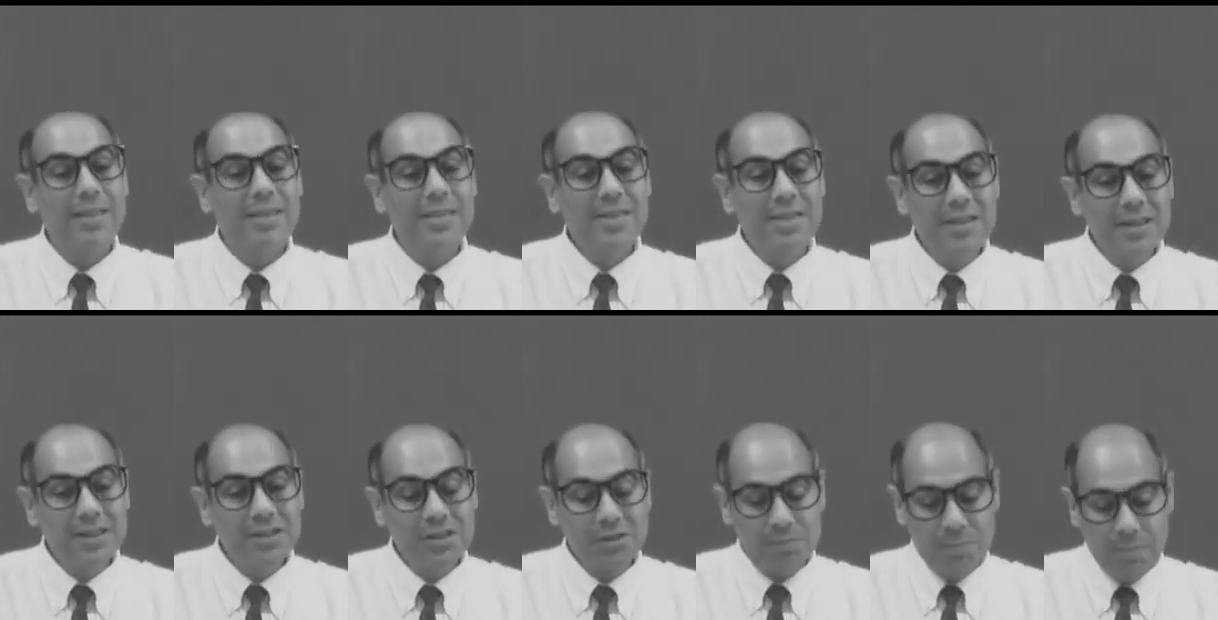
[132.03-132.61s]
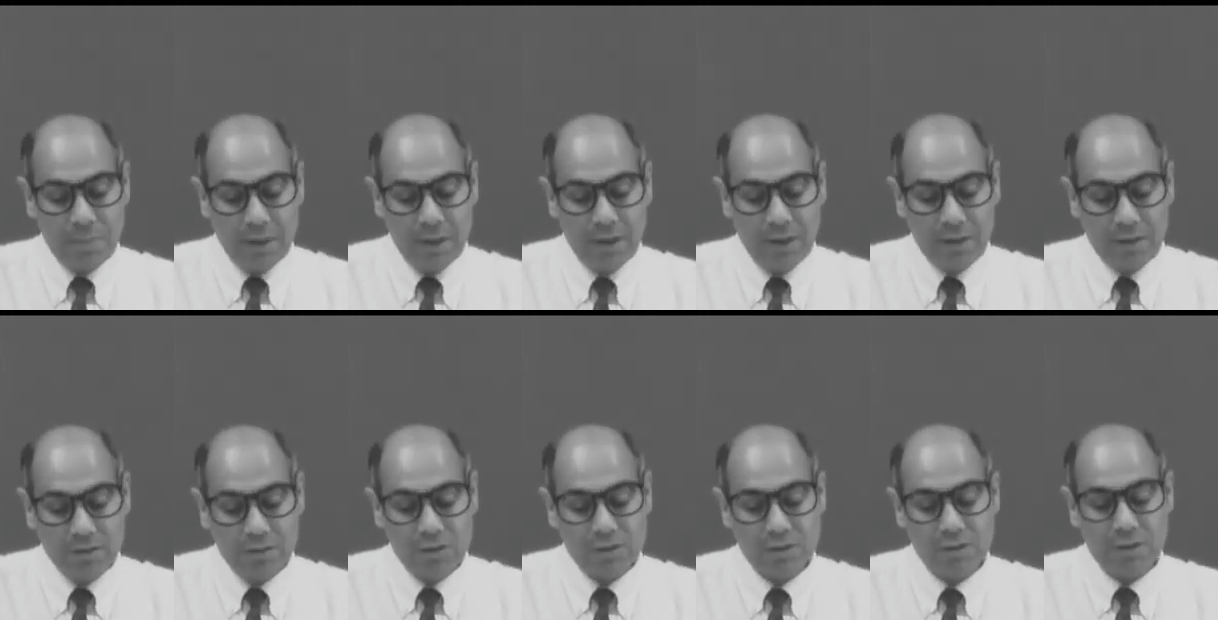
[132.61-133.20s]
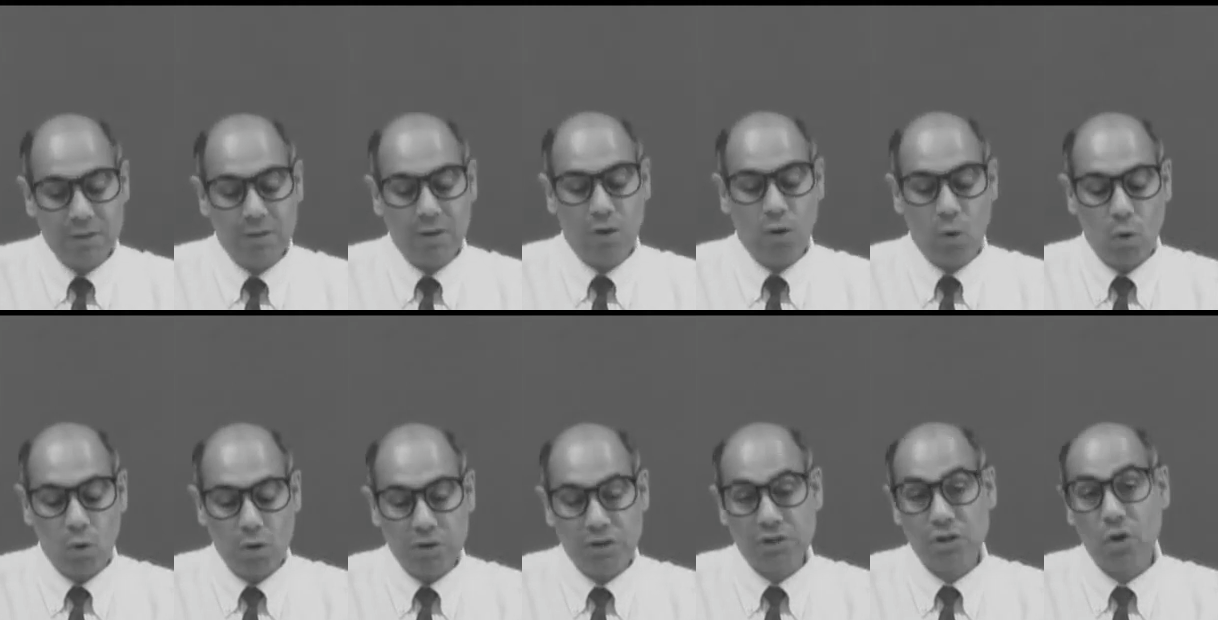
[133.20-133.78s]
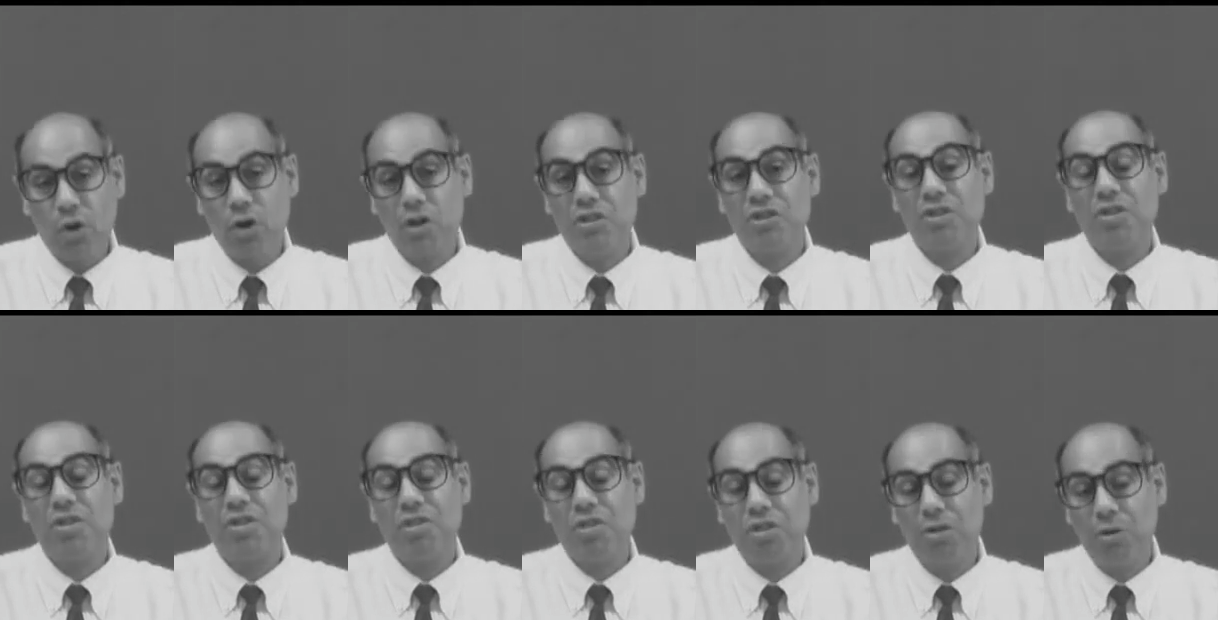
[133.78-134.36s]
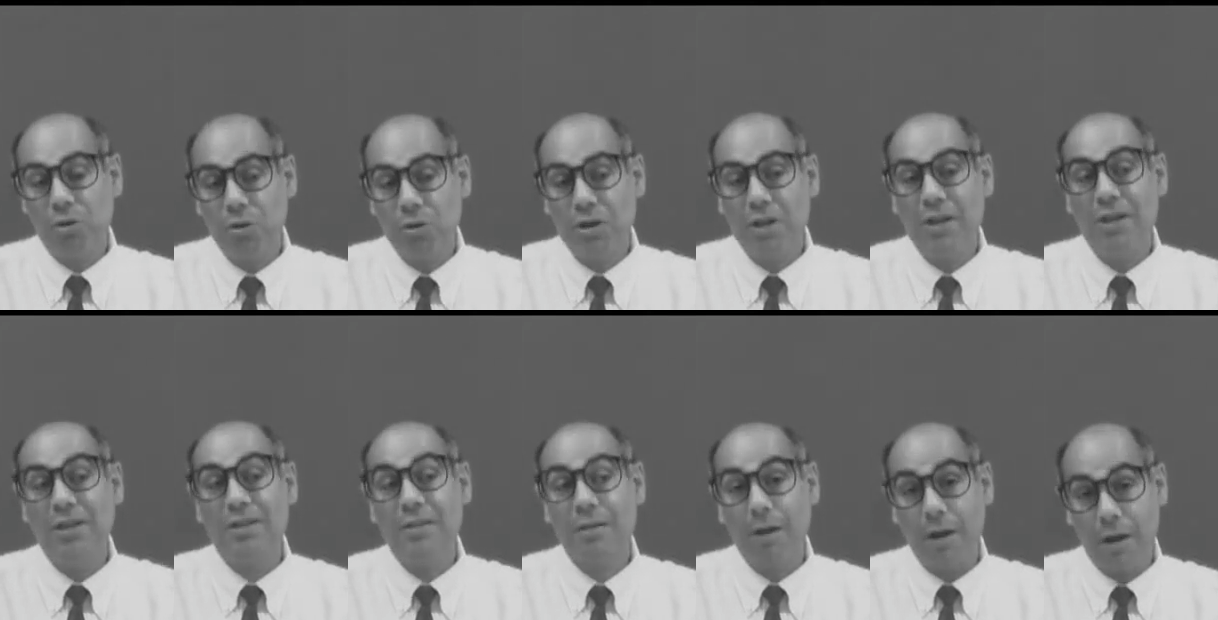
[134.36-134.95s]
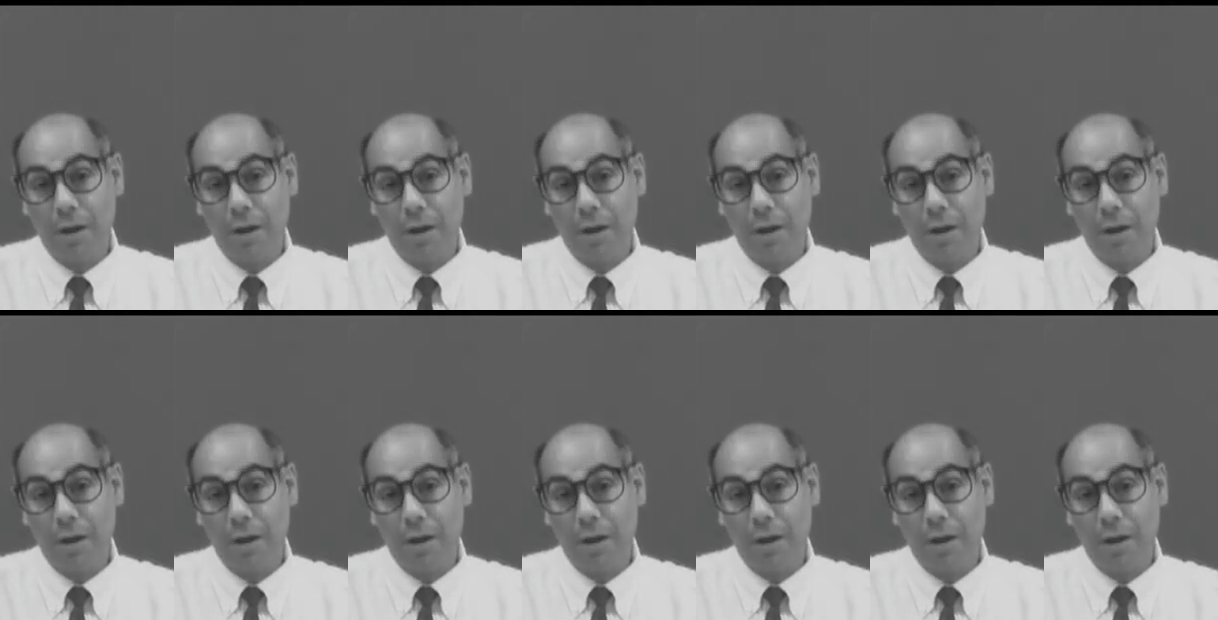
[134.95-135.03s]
this means the course costs $30